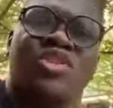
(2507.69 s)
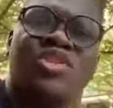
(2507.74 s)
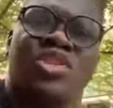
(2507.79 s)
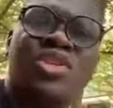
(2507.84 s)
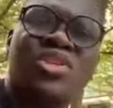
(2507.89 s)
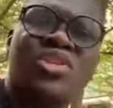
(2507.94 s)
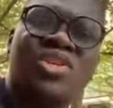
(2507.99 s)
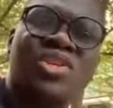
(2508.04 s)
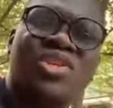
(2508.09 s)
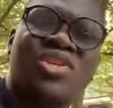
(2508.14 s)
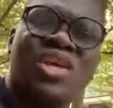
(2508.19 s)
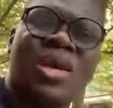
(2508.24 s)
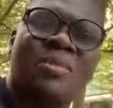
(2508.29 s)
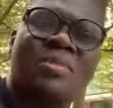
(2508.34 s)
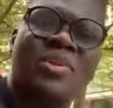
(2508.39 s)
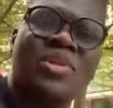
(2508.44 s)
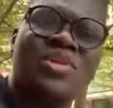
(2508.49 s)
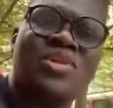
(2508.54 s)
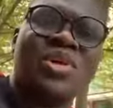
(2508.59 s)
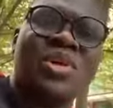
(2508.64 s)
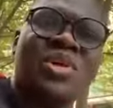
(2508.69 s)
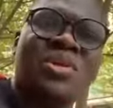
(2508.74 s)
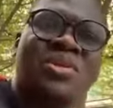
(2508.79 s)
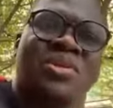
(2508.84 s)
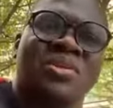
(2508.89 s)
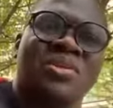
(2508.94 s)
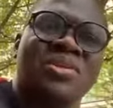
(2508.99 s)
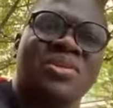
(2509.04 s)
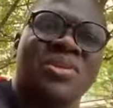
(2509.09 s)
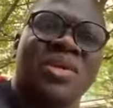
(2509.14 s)
And I want to thank you
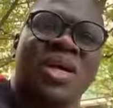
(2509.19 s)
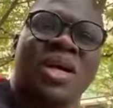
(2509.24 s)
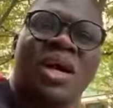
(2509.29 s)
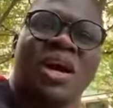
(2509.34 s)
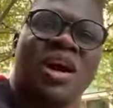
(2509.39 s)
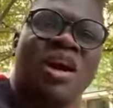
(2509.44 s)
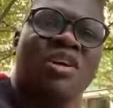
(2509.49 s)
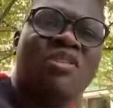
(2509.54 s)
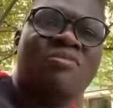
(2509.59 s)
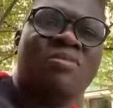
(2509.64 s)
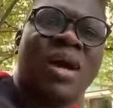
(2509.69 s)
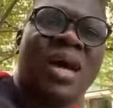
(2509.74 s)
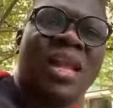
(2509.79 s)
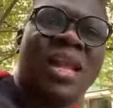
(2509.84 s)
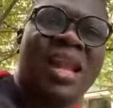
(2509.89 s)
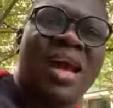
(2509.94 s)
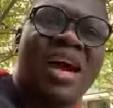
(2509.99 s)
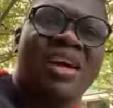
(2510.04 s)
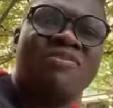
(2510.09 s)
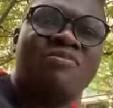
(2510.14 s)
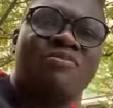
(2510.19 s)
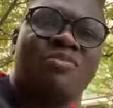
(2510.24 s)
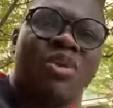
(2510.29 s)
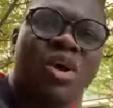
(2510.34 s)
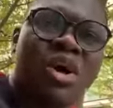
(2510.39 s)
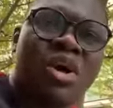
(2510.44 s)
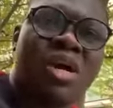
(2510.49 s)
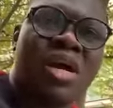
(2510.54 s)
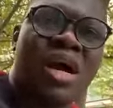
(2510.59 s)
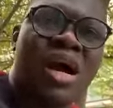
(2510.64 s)
so much for
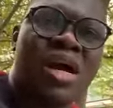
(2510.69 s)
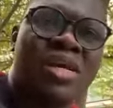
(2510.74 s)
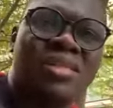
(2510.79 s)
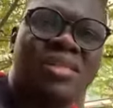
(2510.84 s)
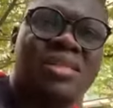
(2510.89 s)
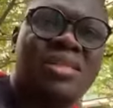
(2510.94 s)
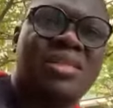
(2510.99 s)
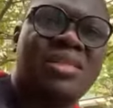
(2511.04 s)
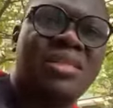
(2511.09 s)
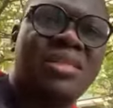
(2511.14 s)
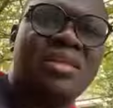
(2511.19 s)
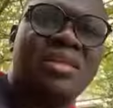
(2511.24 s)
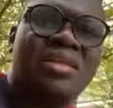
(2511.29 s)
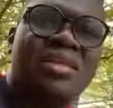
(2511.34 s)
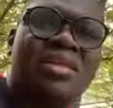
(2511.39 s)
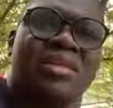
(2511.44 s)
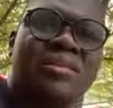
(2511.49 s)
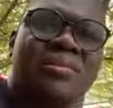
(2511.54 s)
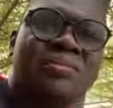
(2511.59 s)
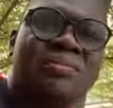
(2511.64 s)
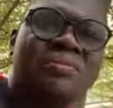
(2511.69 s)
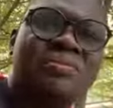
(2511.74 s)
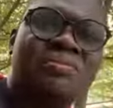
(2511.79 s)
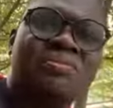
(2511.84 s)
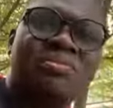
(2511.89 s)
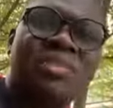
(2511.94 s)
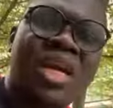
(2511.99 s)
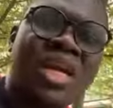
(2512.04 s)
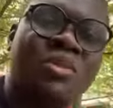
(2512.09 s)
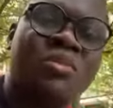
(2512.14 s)
watching this episode
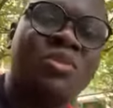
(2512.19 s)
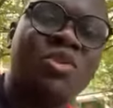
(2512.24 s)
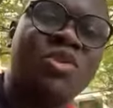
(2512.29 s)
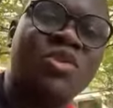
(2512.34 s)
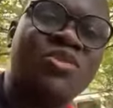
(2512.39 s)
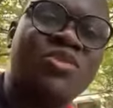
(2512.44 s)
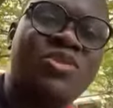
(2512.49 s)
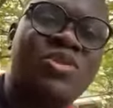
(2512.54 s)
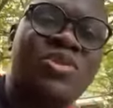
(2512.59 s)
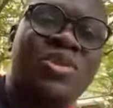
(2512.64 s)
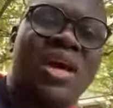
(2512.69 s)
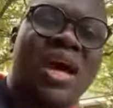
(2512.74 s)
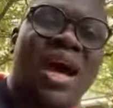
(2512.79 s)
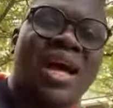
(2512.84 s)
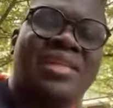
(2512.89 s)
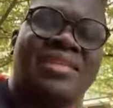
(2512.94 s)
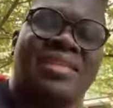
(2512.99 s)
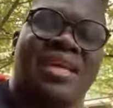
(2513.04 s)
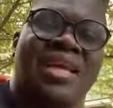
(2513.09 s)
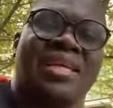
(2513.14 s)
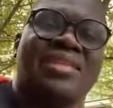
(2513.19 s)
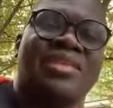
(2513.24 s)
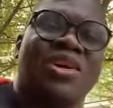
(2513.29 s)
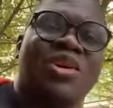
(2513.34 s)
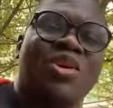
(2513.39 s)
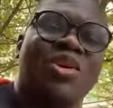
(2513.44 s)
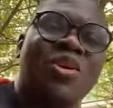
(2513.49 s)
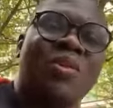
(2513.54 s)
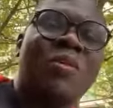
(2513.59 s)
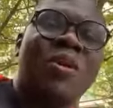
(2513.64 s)
of my live
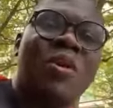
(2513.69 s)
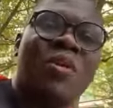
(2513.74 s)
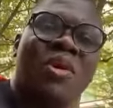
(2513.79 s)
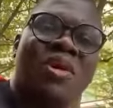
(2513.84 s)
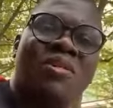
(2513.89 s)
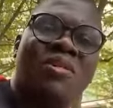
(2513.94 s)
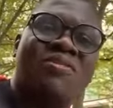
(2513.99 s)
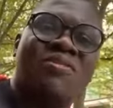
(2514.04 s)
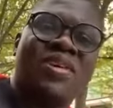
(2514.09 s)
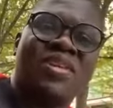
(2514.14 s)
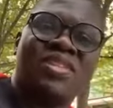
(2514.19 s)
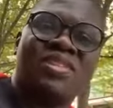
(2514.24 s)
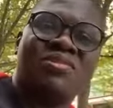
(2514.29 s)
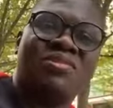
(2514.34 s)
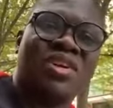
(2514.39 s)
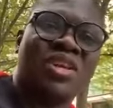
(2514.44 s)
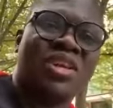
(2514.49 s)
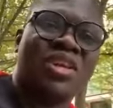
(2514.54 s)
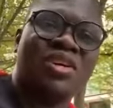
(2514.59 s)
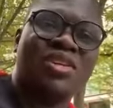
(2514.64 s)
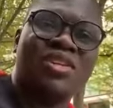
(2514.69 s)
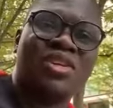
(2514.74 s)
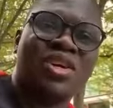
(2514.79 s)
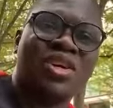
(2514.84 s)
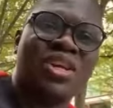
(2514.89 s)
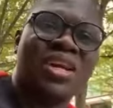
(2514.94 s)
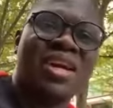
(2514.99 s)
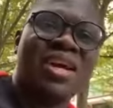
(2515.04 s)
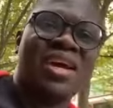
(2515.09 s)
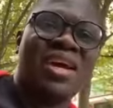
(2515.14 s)
broadcast.
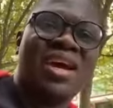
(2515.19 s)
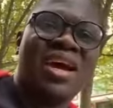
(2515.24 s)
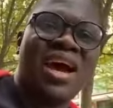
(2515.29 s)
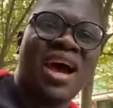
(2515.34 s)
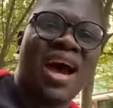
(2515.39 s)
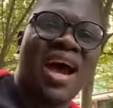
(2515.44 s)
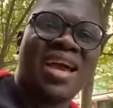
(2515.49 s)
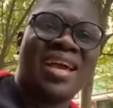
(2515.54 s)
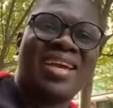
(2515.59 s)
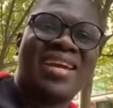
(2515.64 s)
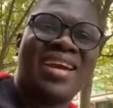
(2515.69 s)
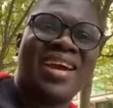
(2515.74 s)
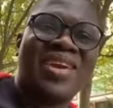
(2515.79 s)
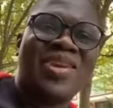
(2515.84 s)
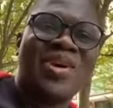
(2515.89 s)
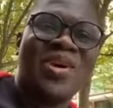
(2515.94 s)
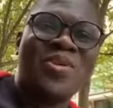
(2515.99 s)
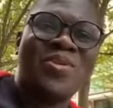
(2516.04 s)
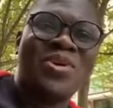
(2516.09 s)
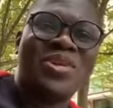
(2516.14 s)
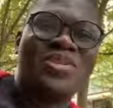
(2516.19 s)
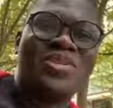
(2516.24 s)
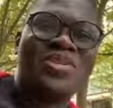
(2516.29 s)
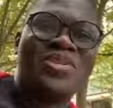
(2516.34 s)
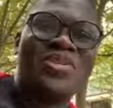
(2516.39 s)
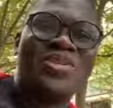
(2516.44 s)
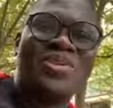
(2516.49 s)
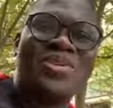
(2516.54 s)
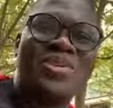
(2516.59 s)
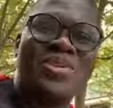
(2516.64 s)
Make moves. Attend the
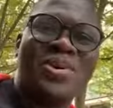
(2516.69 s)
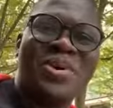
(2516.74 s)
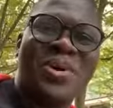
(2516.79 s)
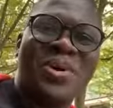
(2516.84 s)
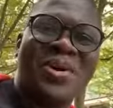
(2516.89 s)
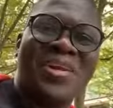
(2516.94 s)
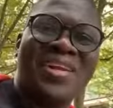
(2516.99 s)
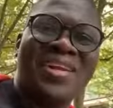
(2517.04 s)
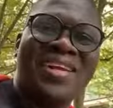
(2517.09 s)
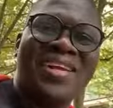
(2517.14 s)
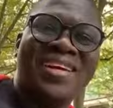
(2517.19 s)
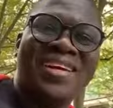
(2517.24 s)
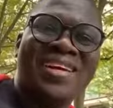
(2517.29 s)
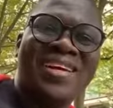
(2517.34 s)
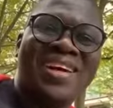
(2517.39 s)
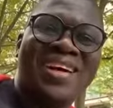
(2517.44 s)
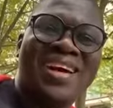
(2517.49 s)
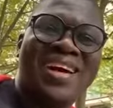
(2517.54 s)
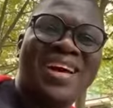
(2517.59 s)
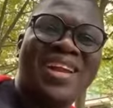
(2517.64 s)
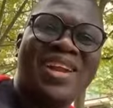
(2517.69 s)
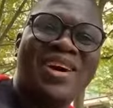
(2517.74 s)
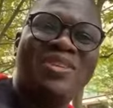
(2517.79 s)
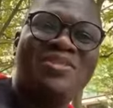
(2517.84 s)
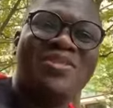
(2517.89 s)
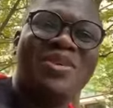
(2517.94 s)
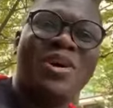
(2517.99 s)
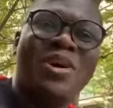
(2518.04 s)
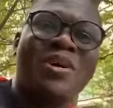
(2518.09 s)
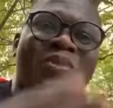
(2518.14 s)
Global Wealth Festival London.